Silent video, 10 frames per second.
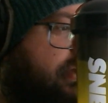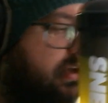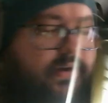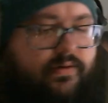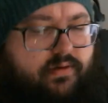
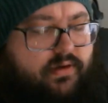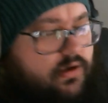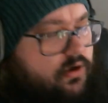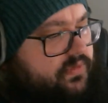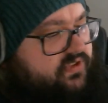Yeah,
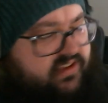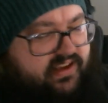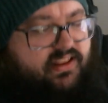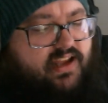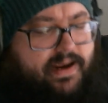almost
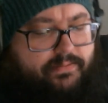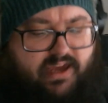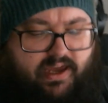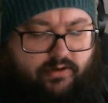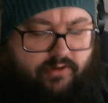like lime
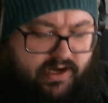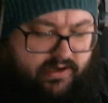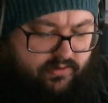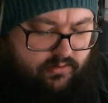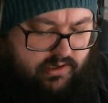Gatorade